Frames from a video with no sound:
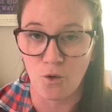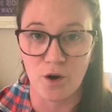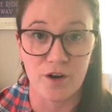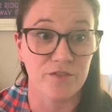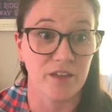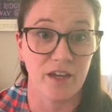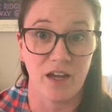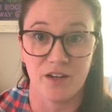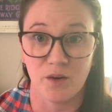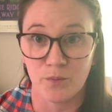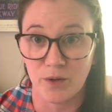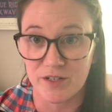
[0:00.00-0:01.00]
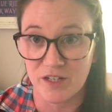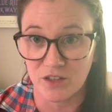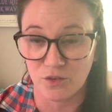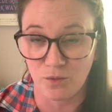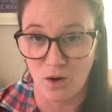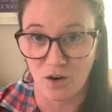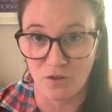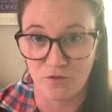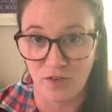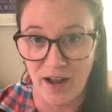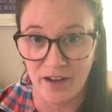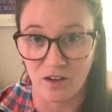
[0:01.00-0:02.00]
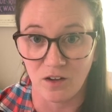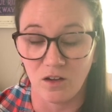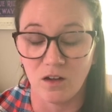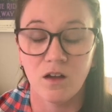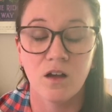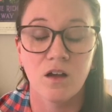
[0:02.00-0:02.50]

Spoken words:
or if they end up printing the wrong file.